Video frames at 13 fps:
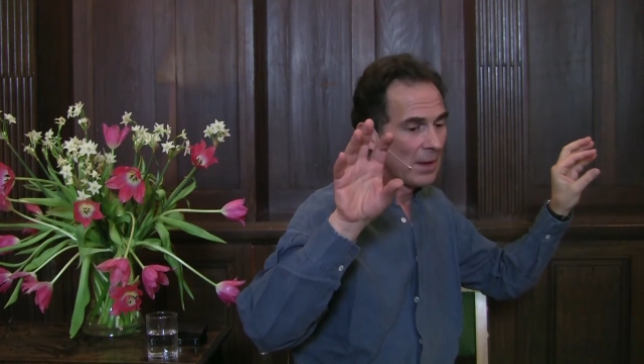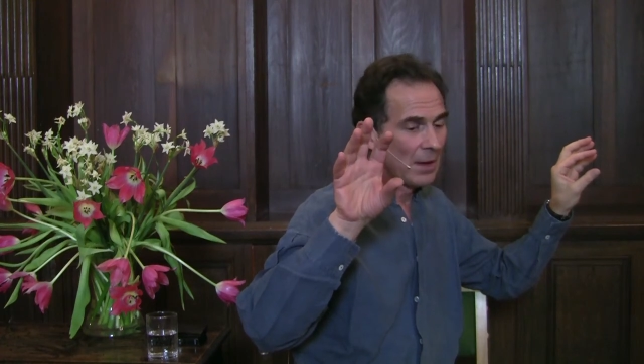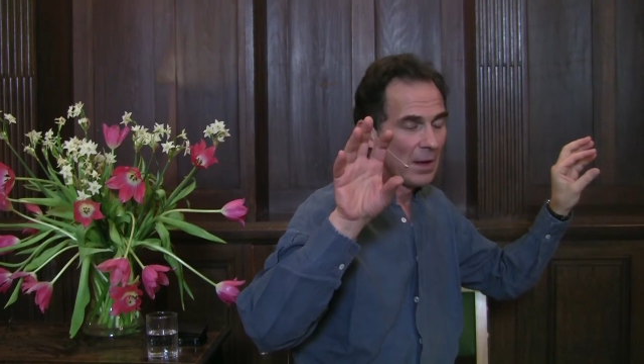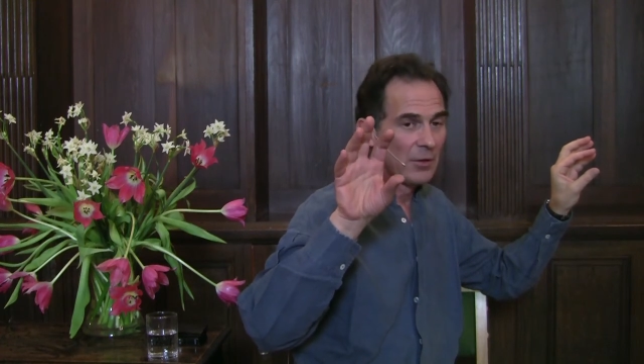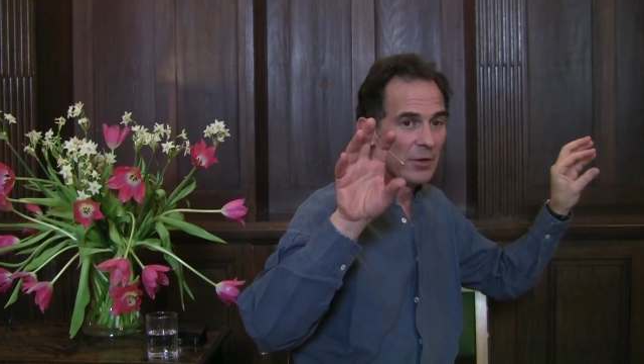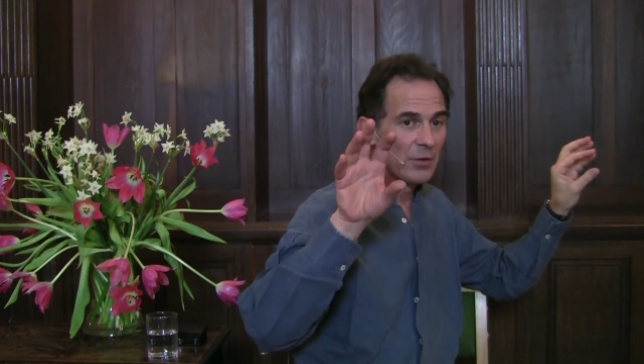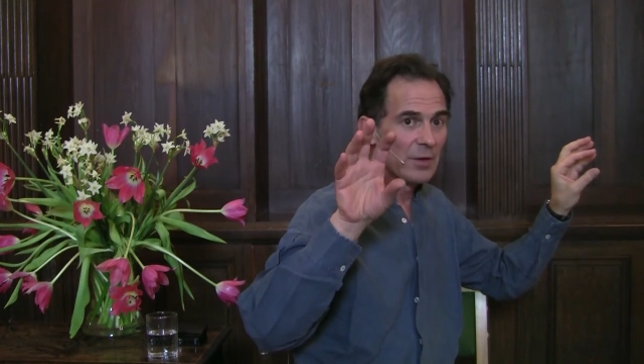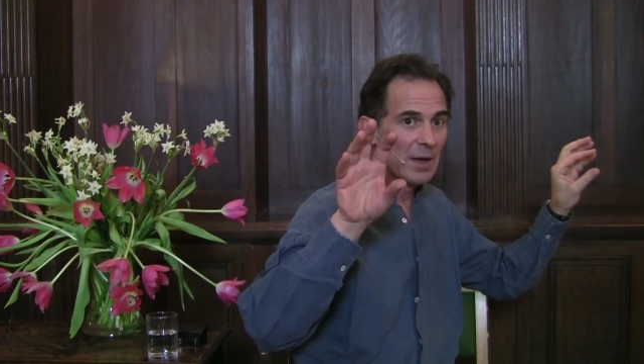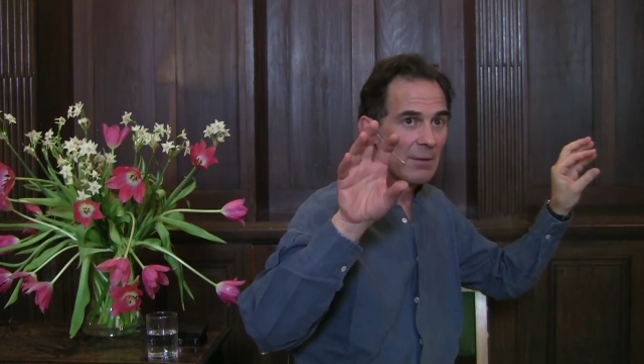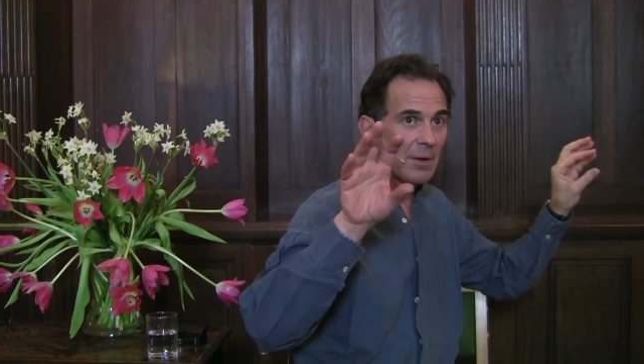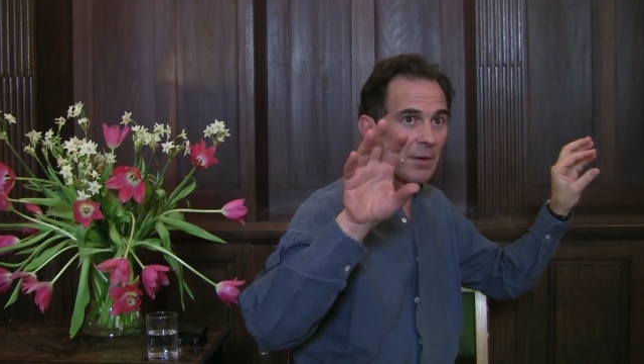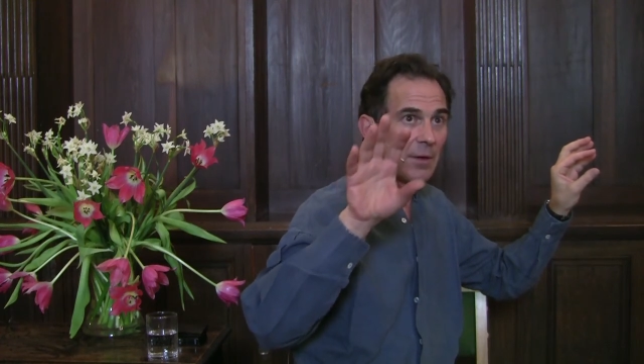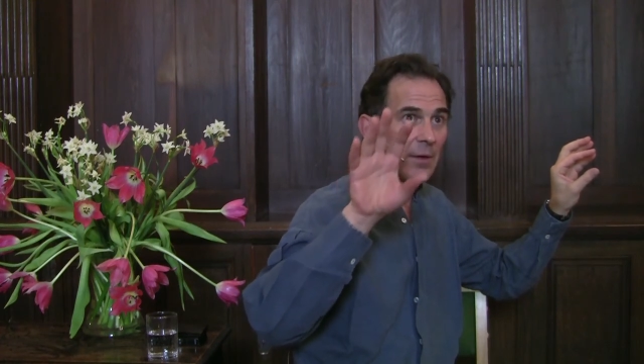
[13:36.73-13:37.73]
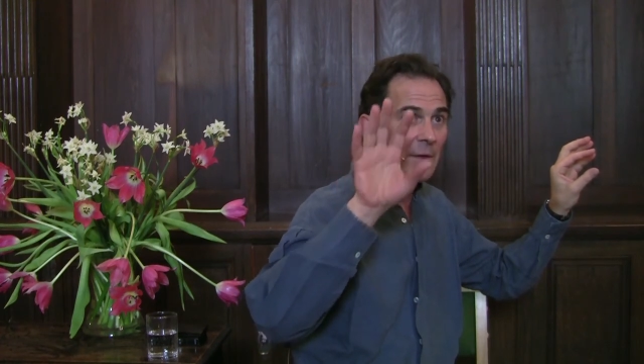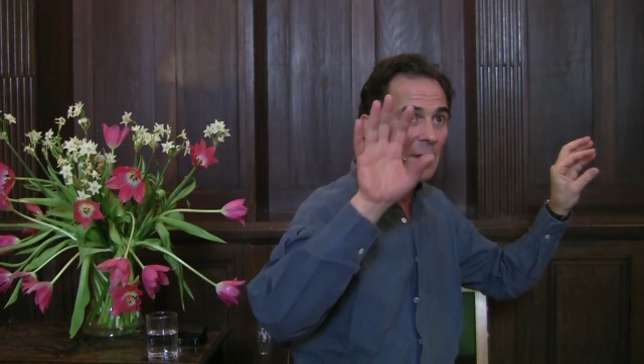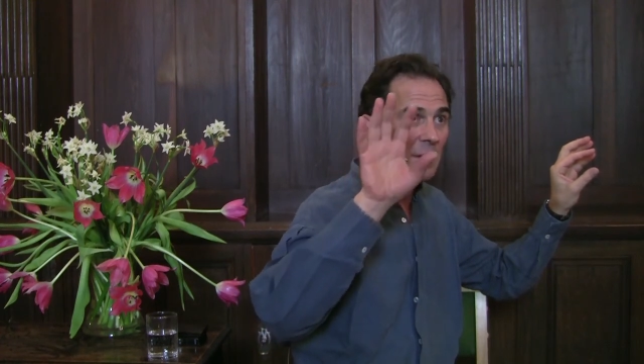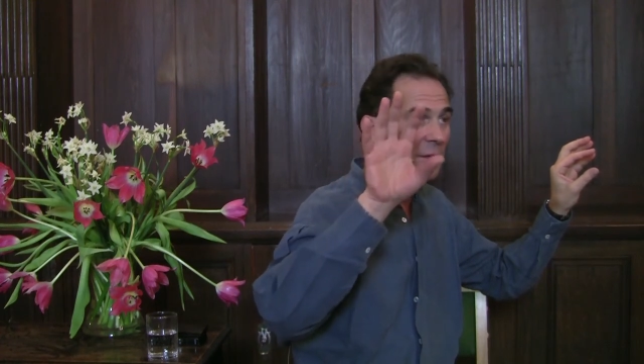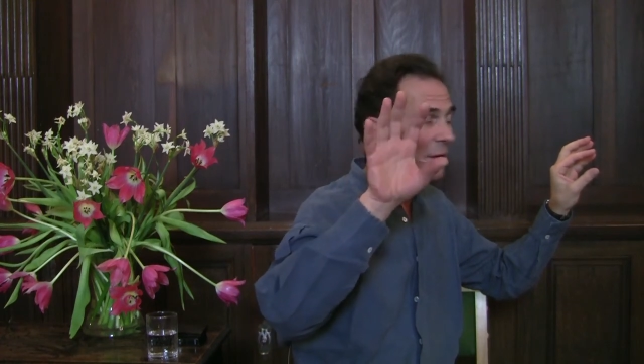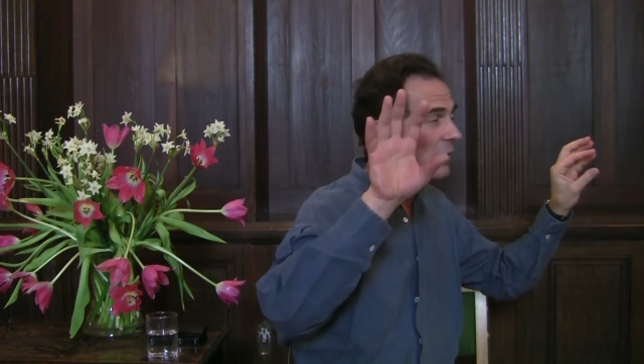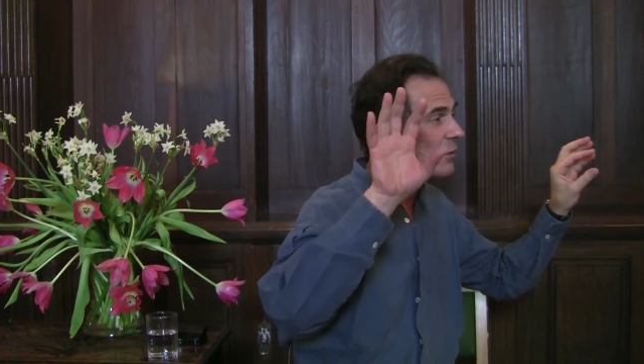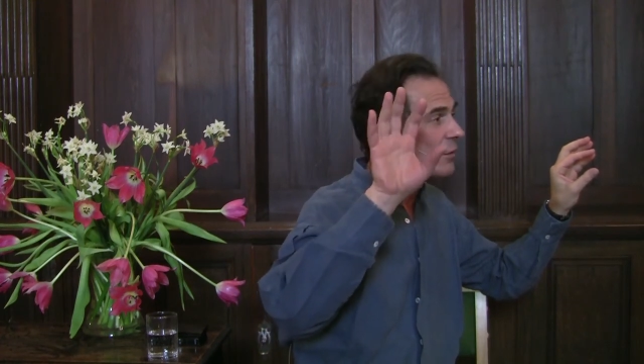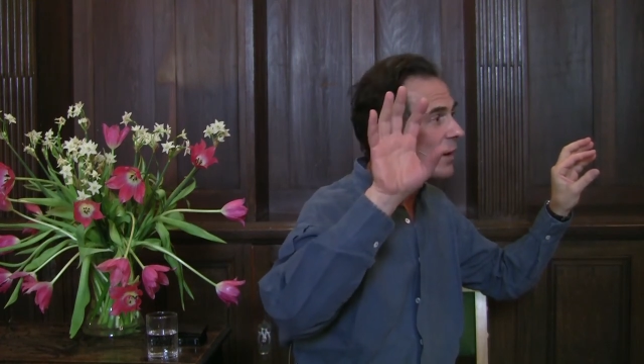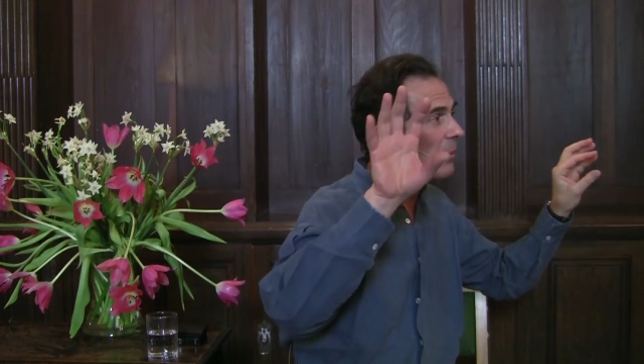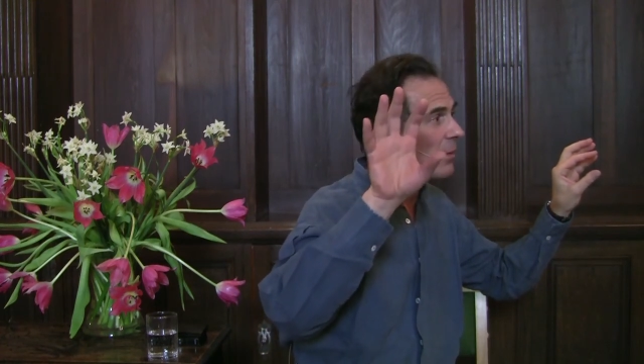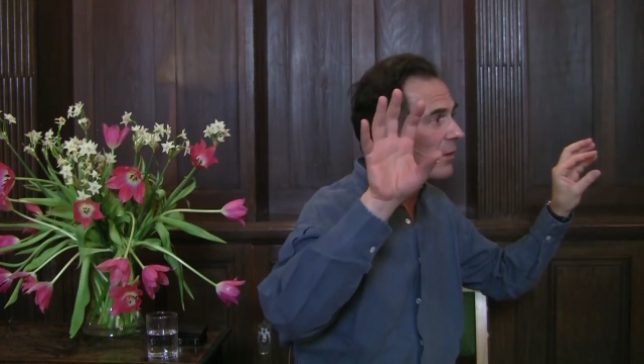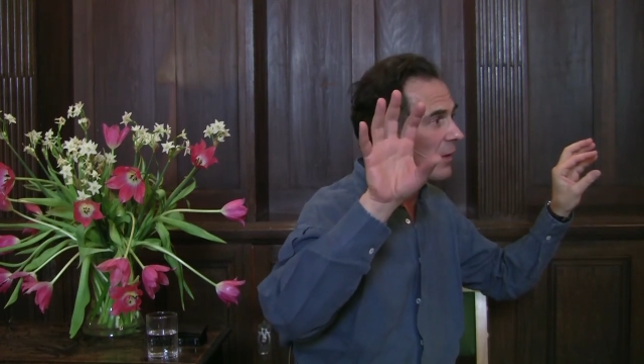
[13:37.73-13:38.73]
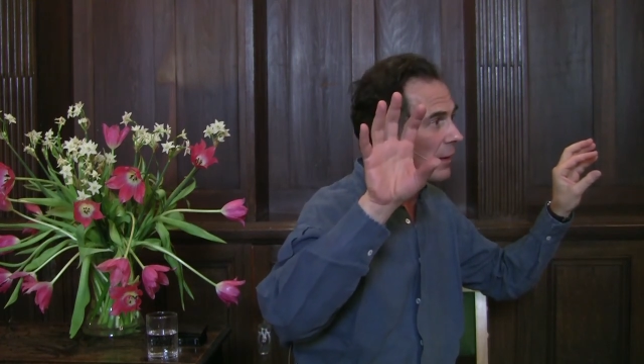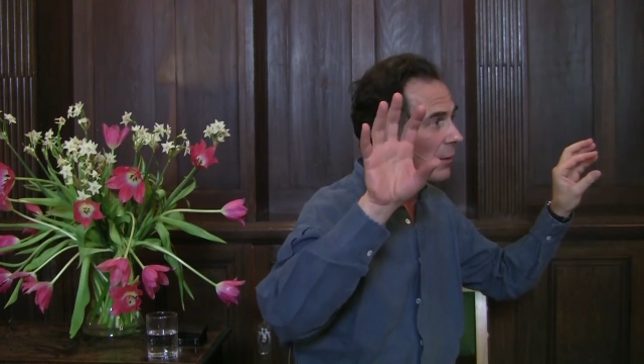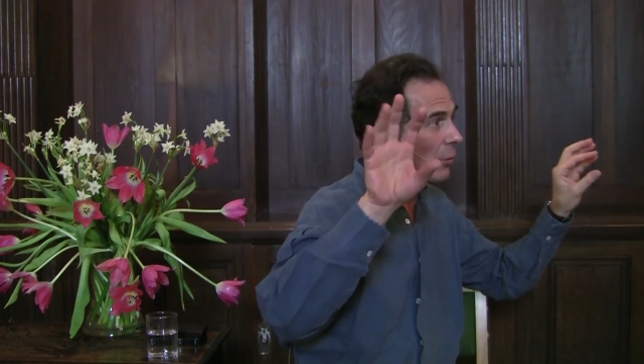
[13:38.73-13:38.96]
and discover that this something